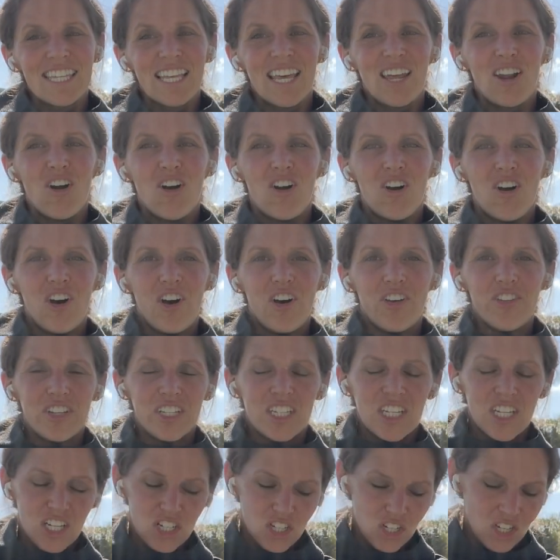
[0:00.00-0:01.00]
Let all the
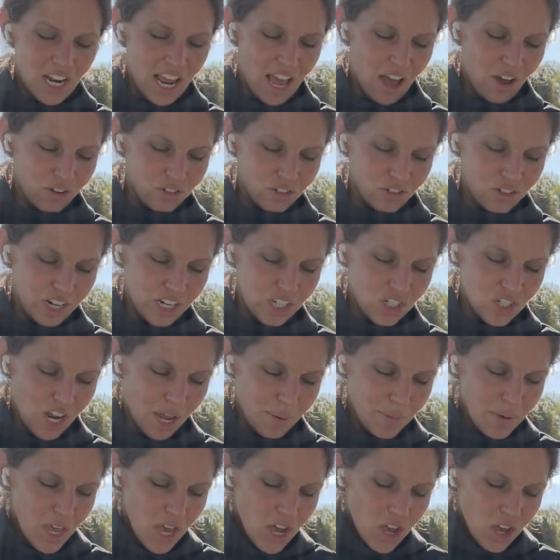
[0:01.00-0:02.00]
tension out. Great
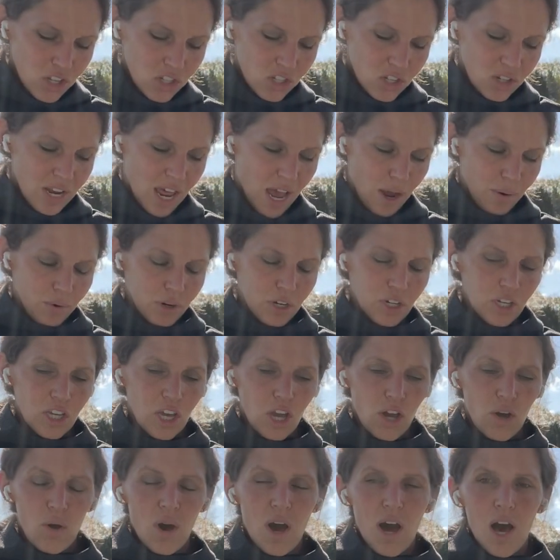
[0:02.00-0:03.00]
job. So now we're gonna
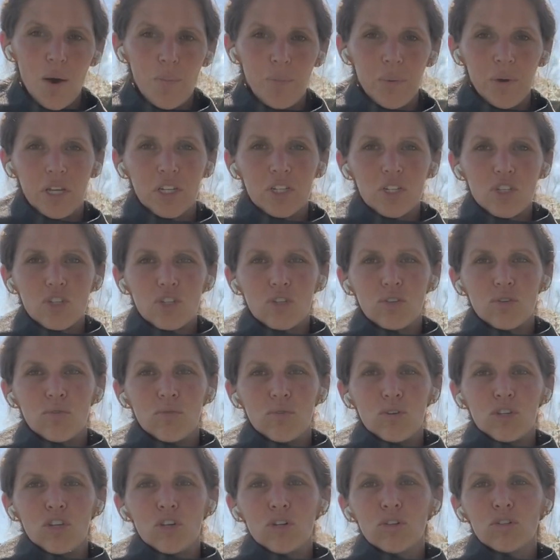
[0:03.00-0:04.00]
go up
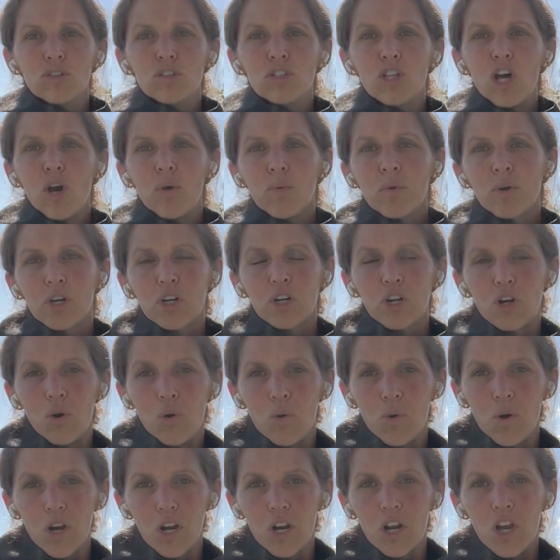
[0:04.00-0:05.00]
into your lower
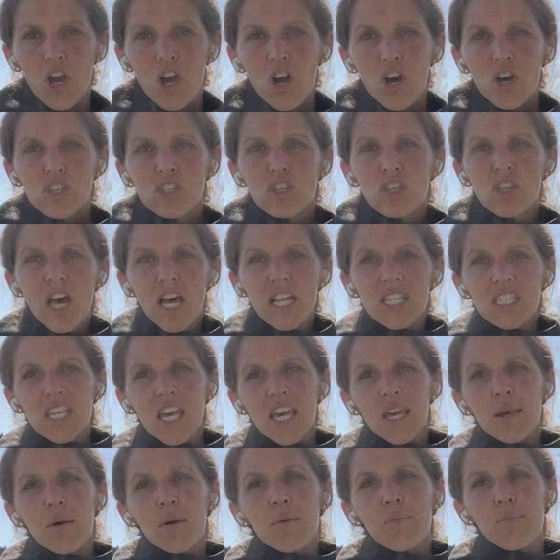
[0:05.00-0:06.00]
core. So that's
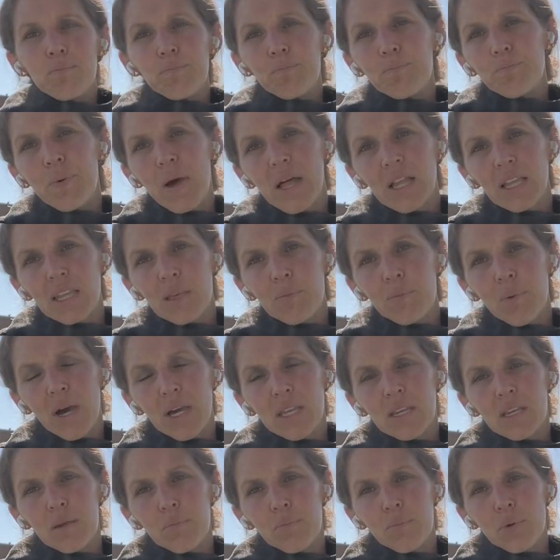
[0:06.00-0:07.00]
like belly
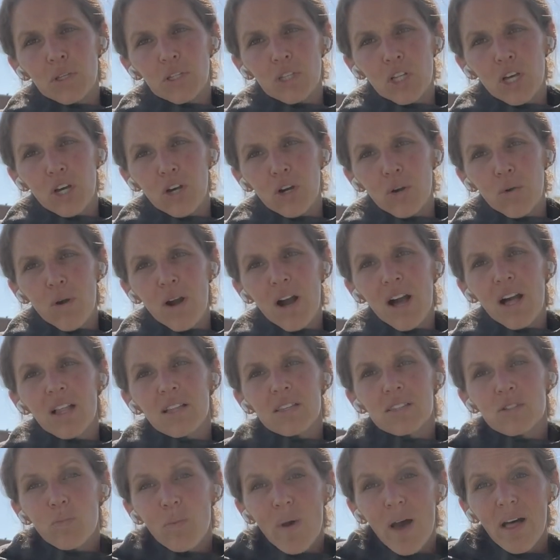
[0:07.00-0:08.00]
button and below,
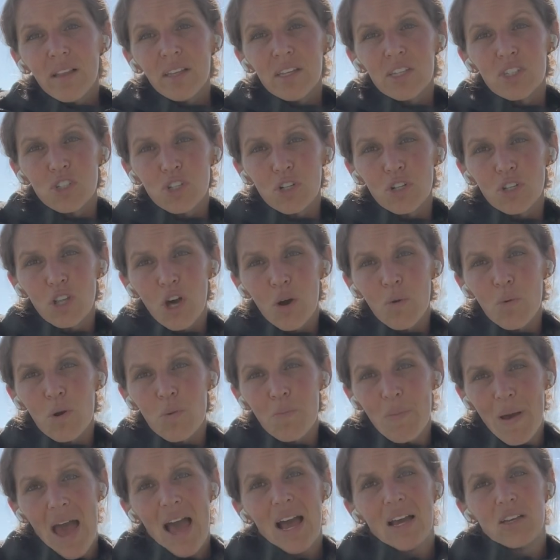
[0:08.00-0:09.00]
as well as your lower
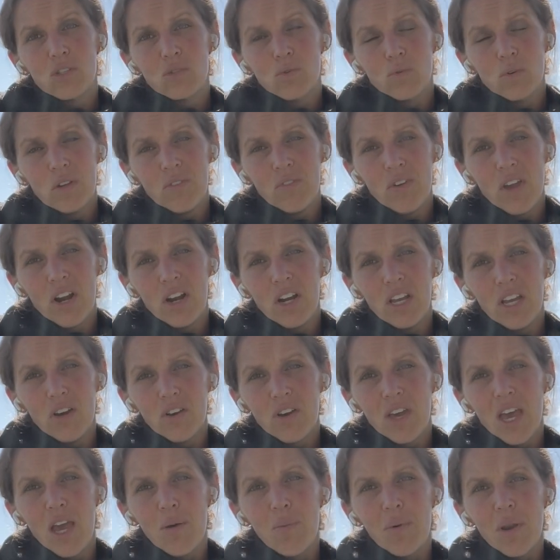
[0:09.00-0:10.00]
back sort of area,
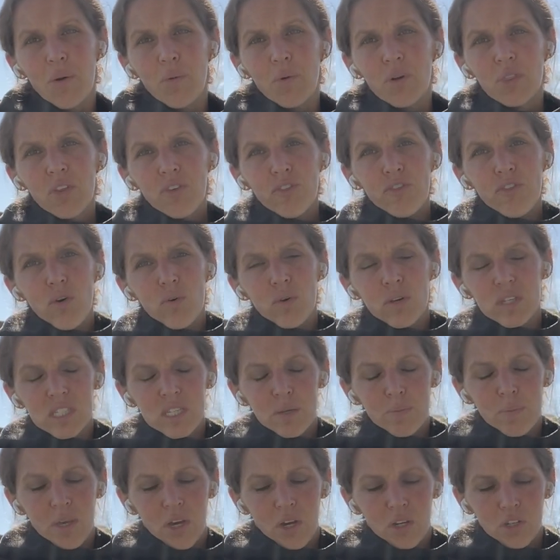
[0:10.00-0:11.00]
okay? But I want the focus
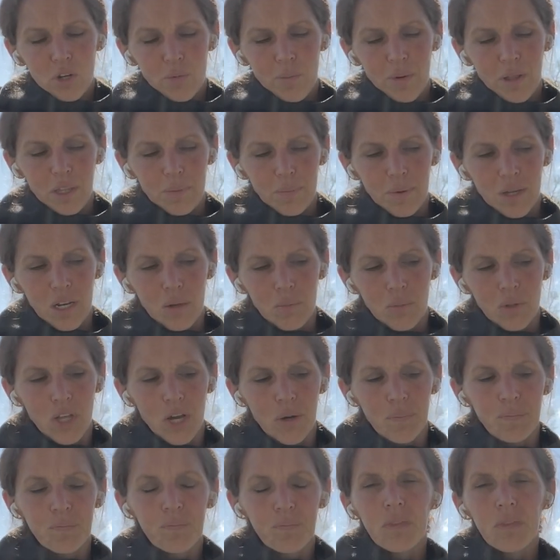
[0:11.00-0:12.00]
to be on your belly button and
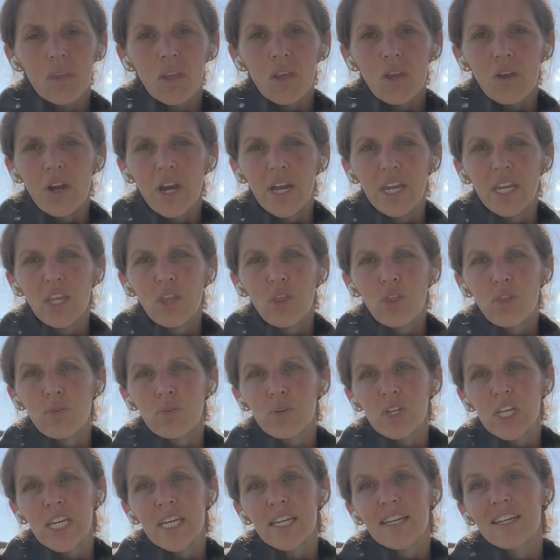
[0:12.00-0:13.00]
below. Ready?
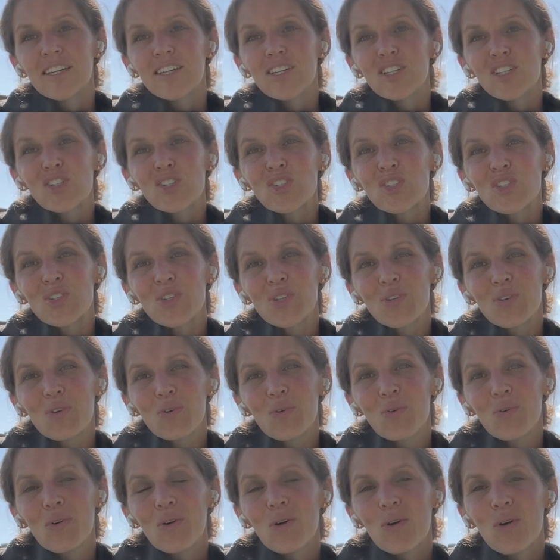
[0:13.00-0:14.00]
3,
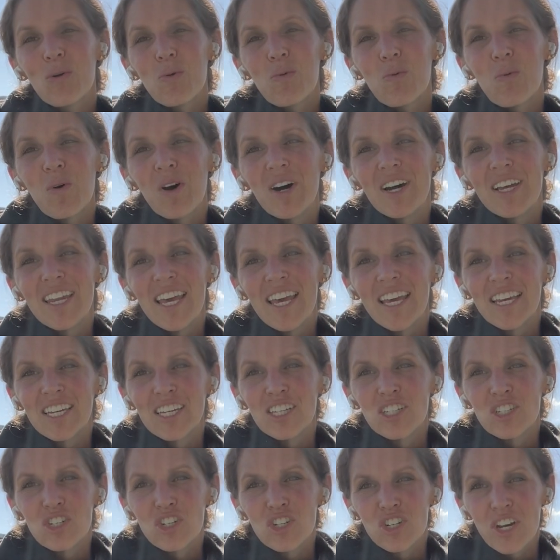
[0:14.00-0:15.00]
2, 1, and
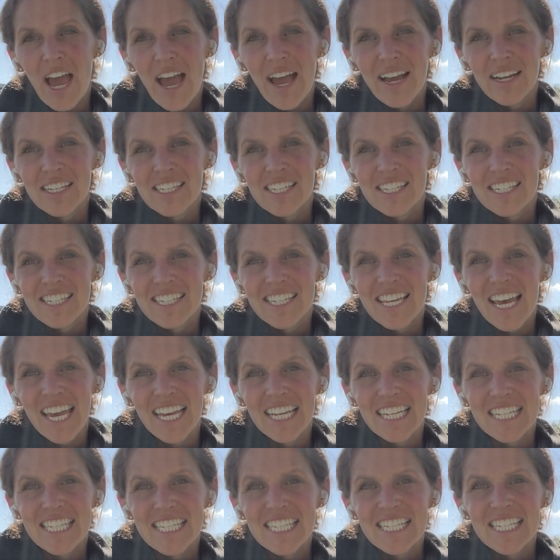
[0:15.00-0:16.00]
contract.
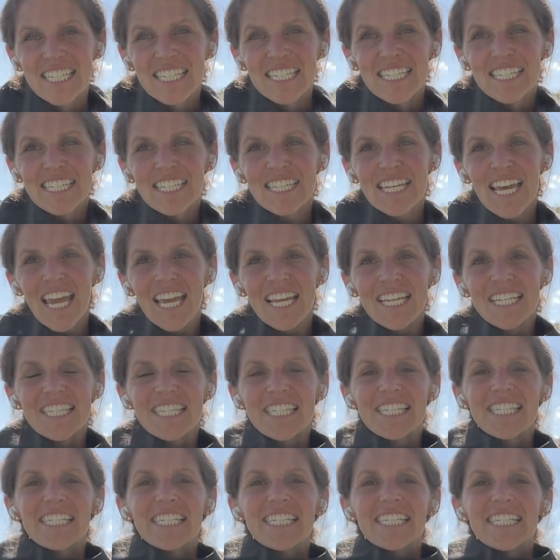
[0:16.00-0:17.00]
Tight,
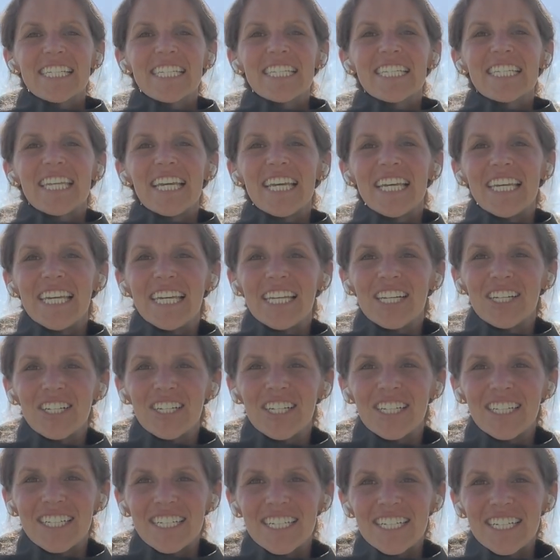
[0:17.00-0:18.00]
tight,
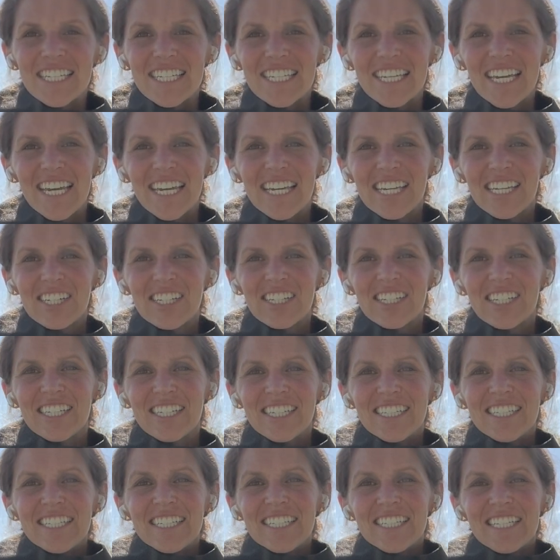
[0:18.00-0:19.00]
tighter, tighter,
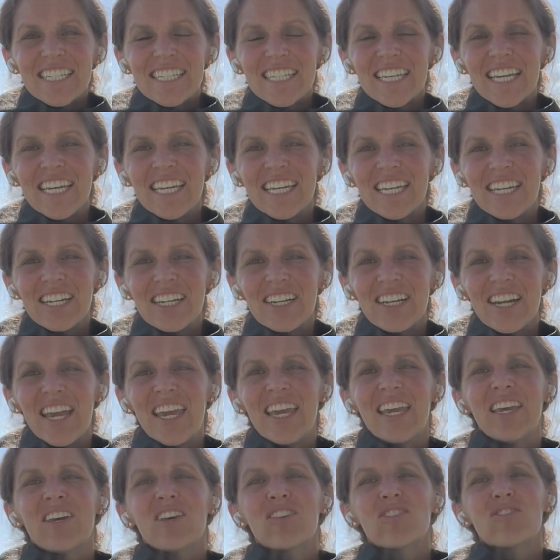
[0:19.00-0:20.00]
tighter,
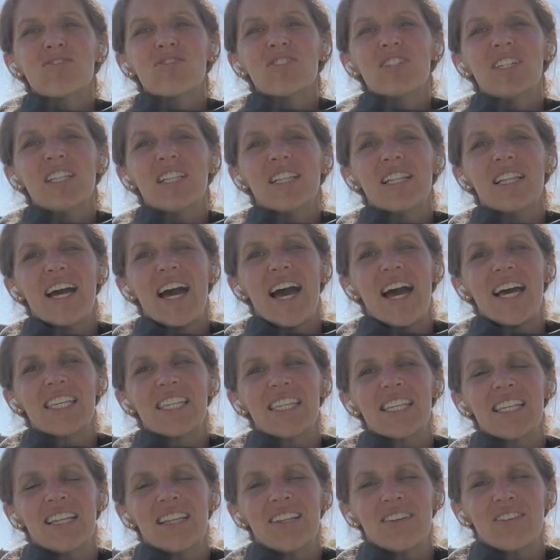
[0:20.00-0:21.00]
and
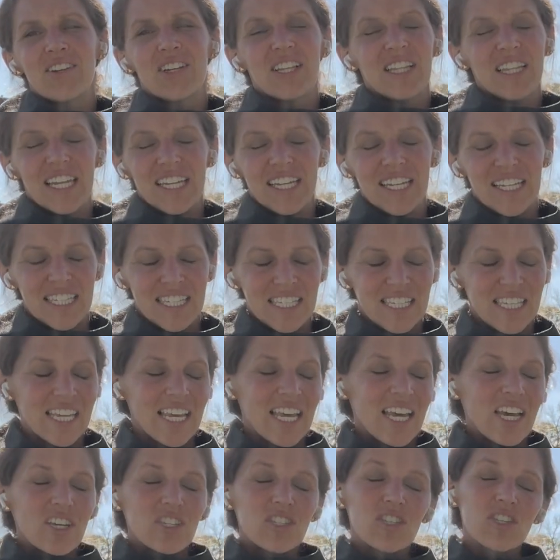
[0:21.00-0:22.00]
relax, release.
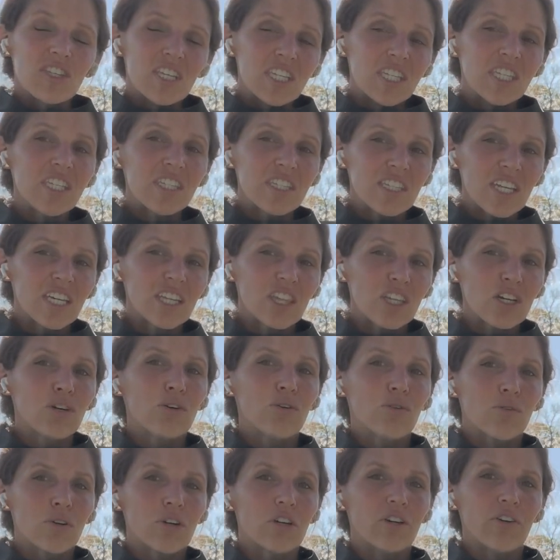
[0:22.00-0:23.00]
So this is like the
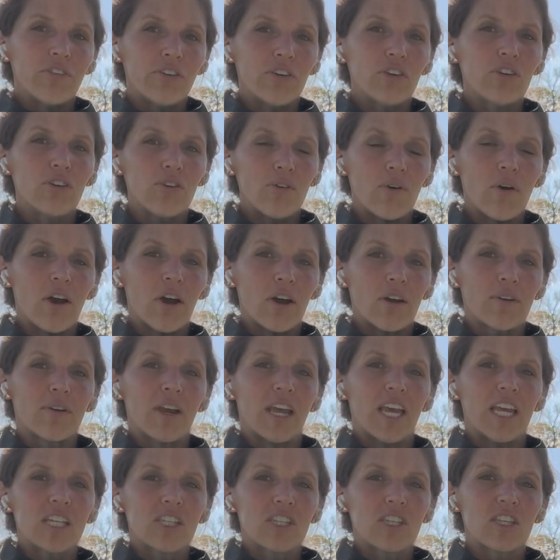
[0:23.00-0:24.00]
core of who you are,
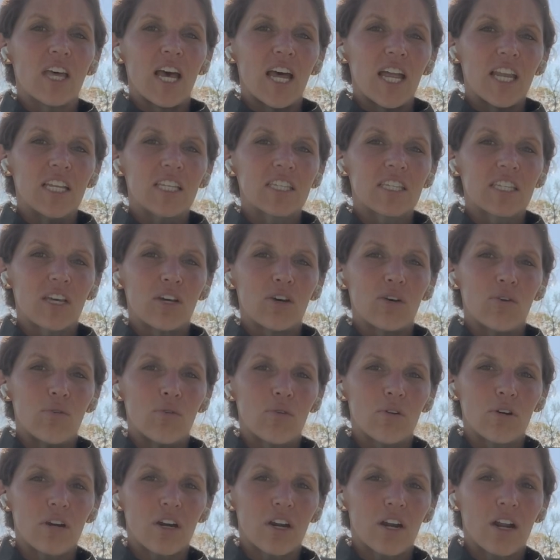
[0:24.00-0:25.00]
right? So that is the
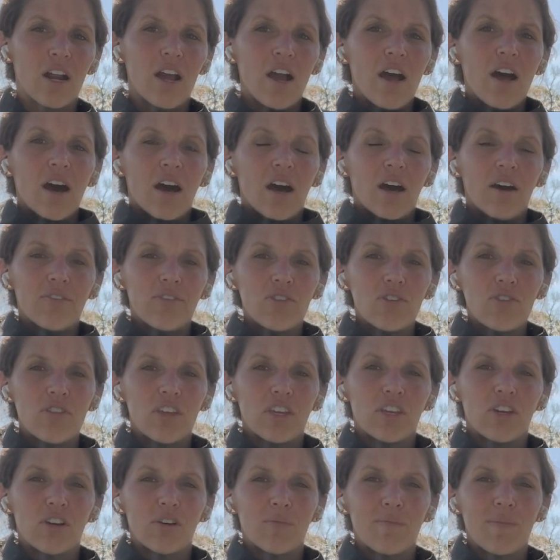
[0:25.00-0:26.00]
core of you
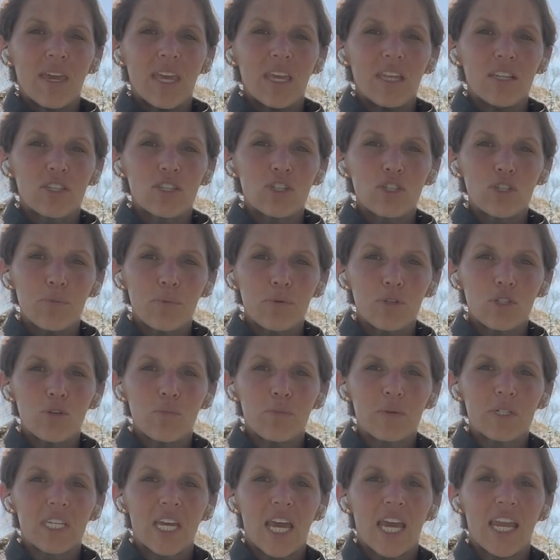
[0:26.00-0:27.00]
that you're making super,
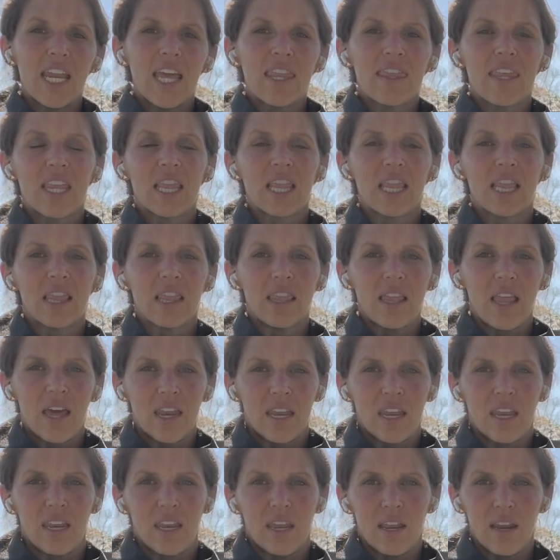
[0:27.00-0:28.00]
super tight and then
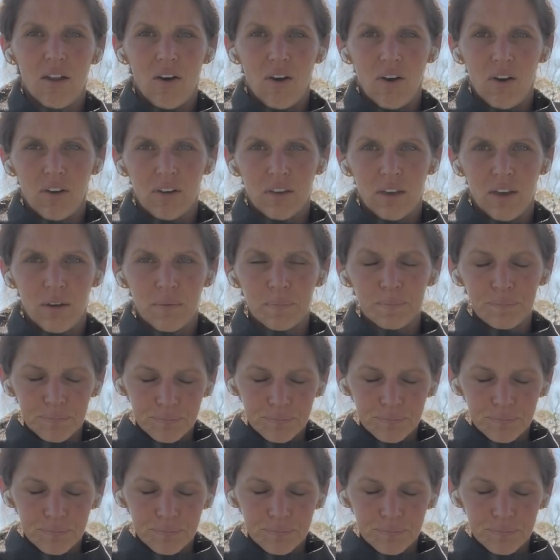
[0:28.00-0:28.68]
letting it all go.